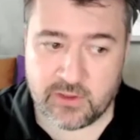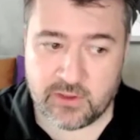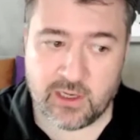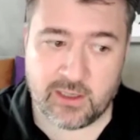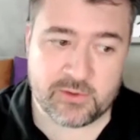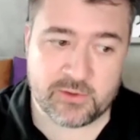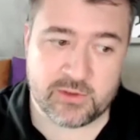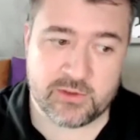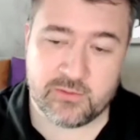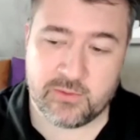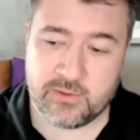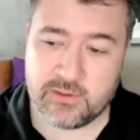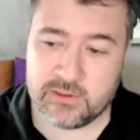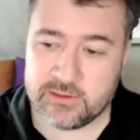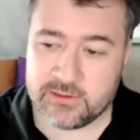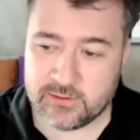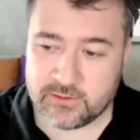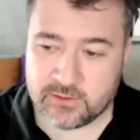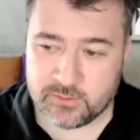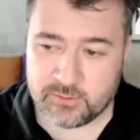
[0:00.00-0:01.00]
options within
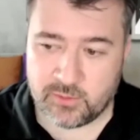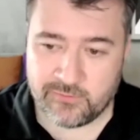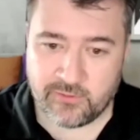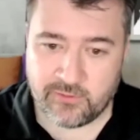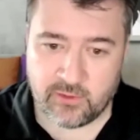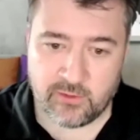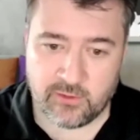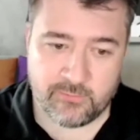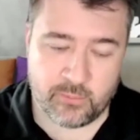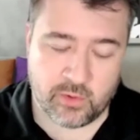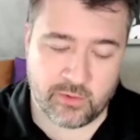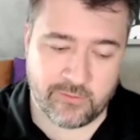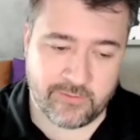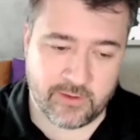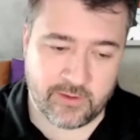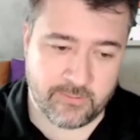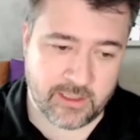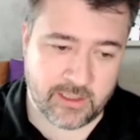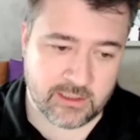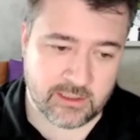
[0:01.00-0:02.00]
Citrix
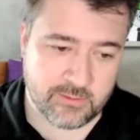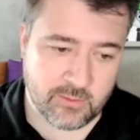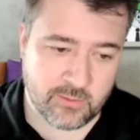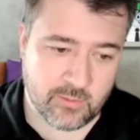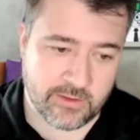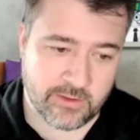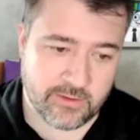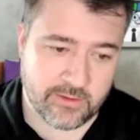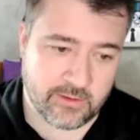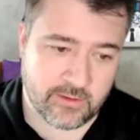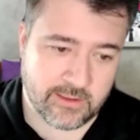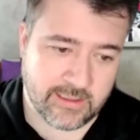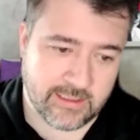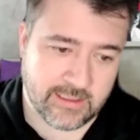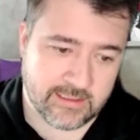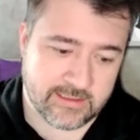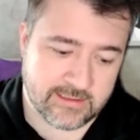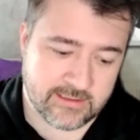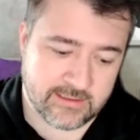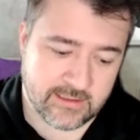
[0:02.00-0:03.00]
Profile Management, whether
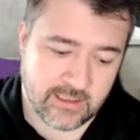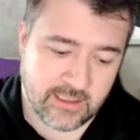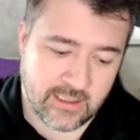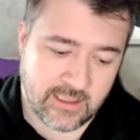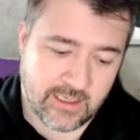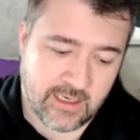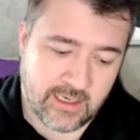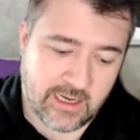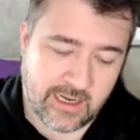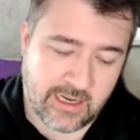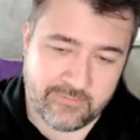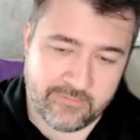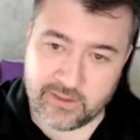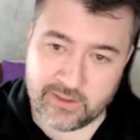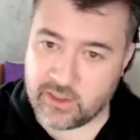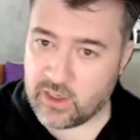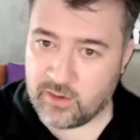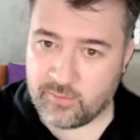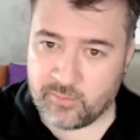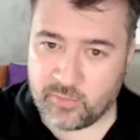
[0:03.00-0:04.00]
it's having
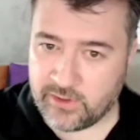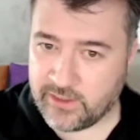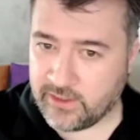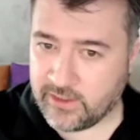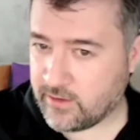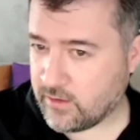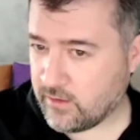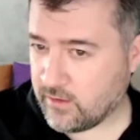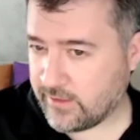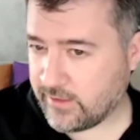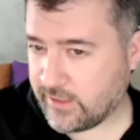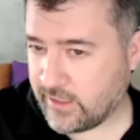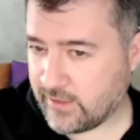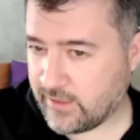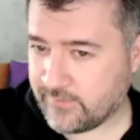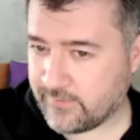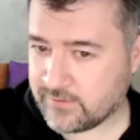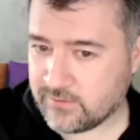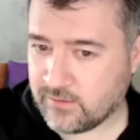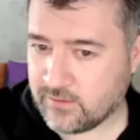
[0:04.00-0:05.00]
it operate kind of like
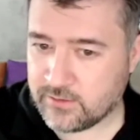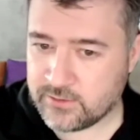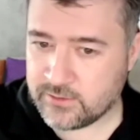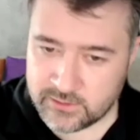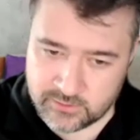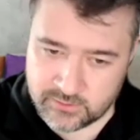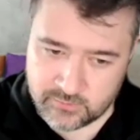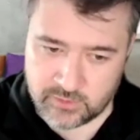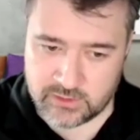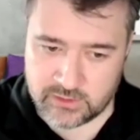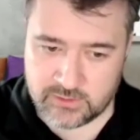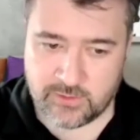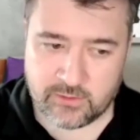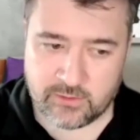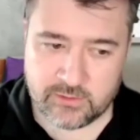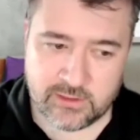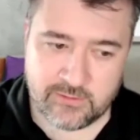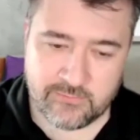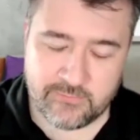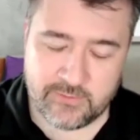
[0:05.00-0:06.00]
FSLogix, where it's
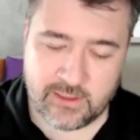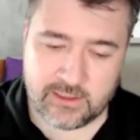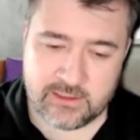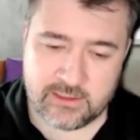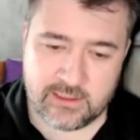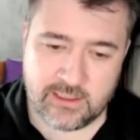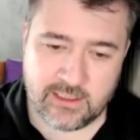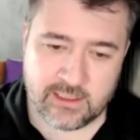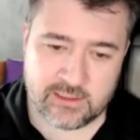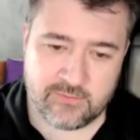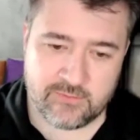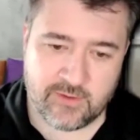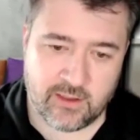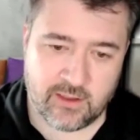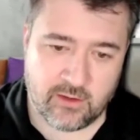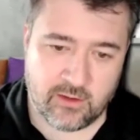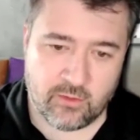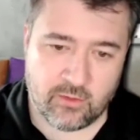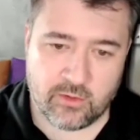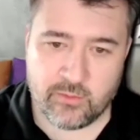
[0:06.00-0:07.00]
mounting a VHDX
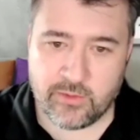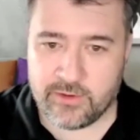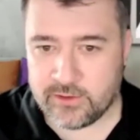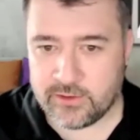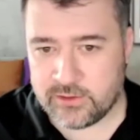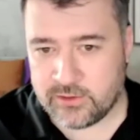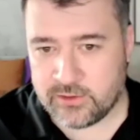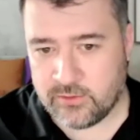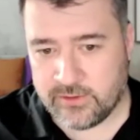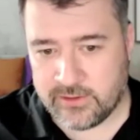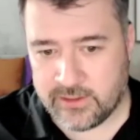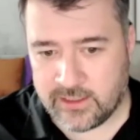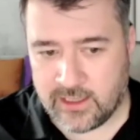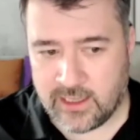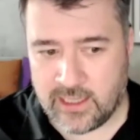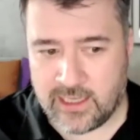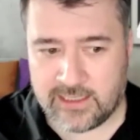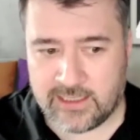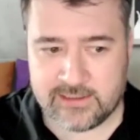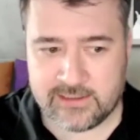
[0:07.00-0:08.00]
file, or whether it's doing the
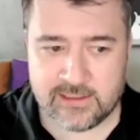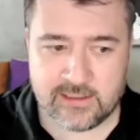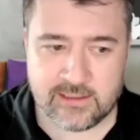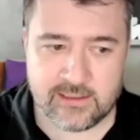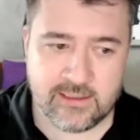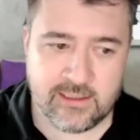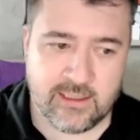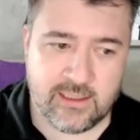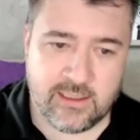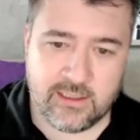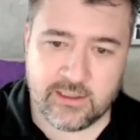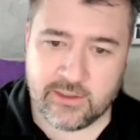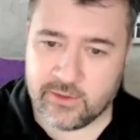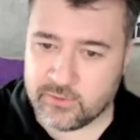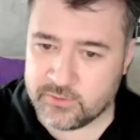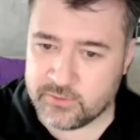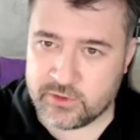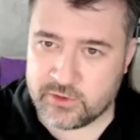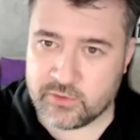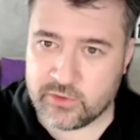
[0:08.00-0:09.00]
classic,
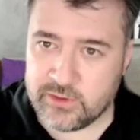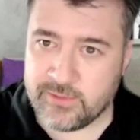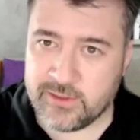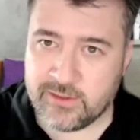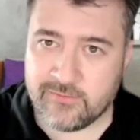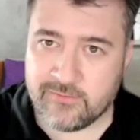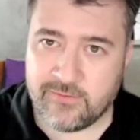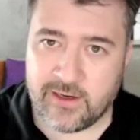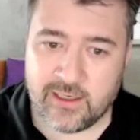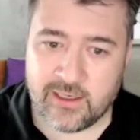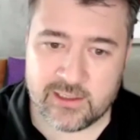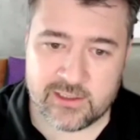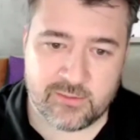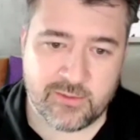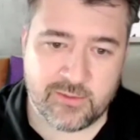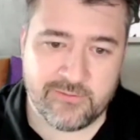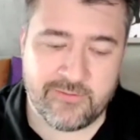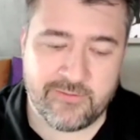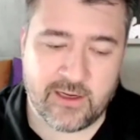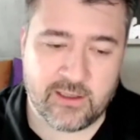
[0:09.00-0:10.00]
streaming files
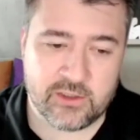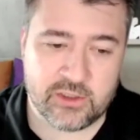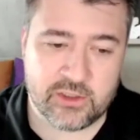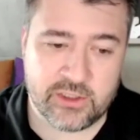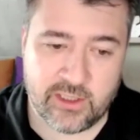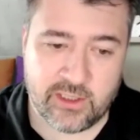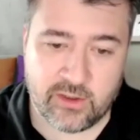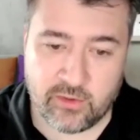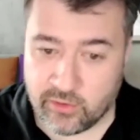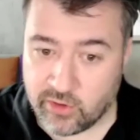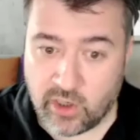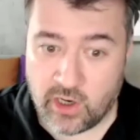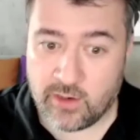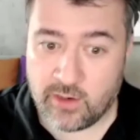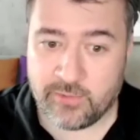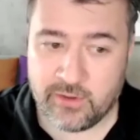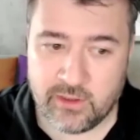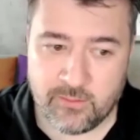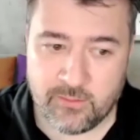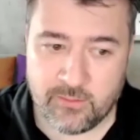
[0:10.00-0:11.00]
from a file share or
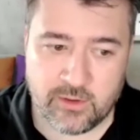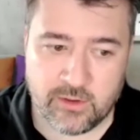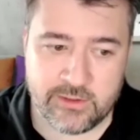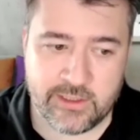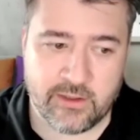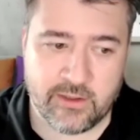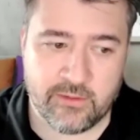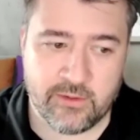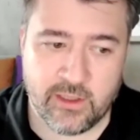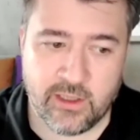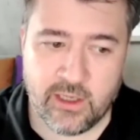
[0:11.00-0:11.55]
copying them all down.